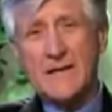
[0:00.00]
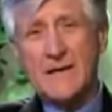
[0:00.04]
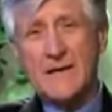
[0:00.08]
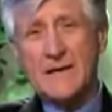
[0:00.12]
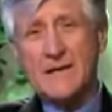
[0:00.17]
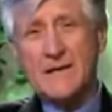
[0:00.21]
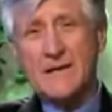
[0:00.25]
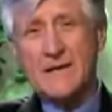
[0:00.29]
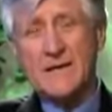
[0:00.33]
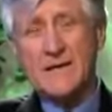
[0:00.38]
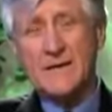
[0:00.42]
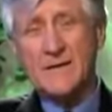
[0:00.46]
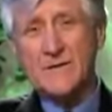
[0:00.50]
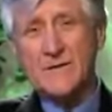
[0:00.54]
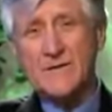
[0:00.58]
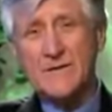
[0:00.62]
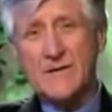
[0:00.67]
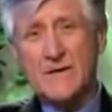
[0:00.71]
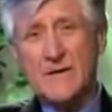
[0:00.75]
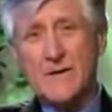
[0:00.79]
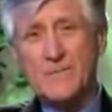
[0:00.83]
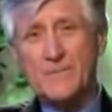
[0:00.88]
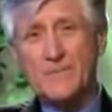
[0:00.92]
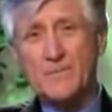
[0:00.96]
that there's
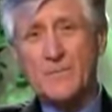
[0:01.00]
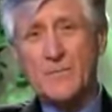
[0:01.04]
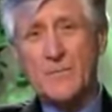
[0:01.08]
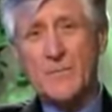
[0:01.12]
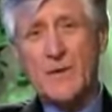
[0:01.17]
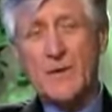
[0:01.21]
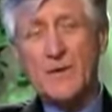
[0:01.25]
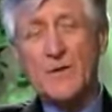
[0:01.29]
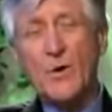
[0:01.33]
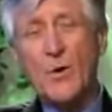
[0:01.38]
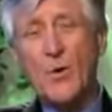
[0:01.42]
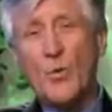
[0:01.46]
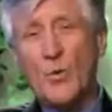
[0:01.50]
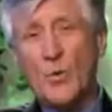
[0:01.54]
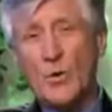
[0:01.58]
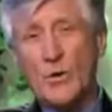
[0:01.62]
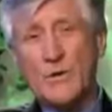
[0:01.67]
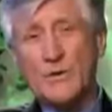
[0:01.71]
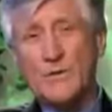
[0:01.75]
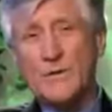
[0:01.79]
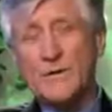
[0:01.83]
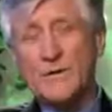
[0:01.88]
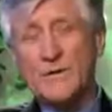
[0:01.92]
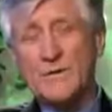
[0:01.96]
no
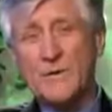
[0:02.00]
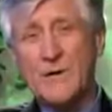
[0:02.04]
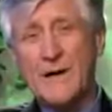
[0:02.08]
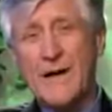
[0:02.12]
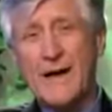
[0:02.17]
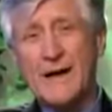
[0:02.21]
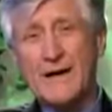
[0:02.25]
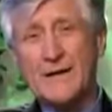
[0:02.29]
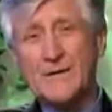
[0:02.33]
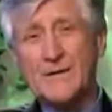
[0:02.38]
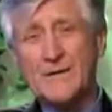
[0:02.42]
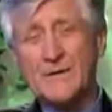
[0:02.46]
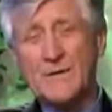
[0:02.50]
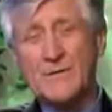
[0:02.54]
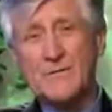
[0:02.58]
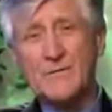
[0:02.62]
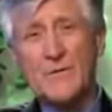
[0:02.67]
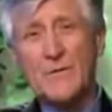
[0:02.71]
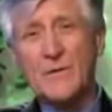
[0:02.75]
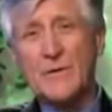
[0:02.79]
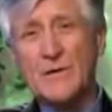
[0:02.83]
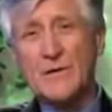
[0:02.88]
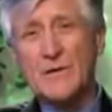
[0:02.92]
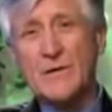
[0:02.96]
water in the reactor and
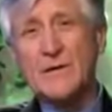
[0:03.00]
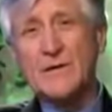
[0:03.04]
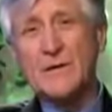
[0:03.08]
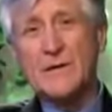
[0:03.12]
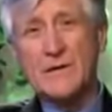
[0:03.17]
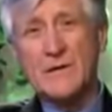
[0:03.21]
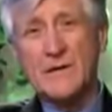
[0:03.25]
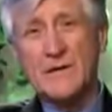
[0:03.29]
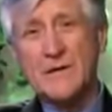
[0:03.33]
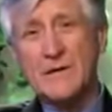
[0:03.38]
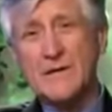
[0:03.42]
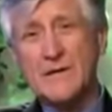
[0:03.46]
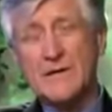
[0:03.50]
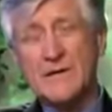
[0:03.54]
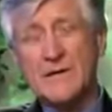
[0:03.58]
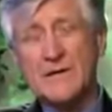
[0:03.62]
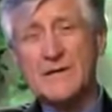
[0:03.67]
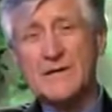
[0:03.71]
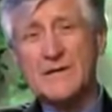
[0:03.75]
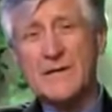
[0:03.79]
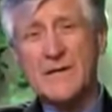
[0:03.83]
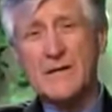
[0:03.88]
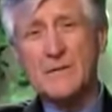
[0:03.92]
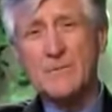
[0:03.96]
very little in the
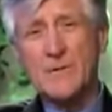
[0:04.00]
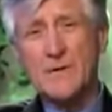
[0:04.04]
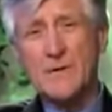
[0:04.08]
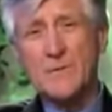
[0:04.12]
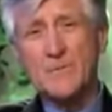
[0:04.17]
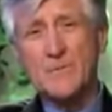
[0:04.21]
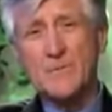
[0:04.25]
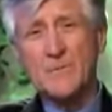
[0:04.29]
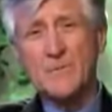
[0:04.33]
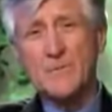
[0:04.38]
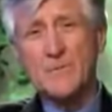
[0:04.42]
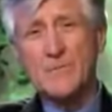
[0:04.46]
containment.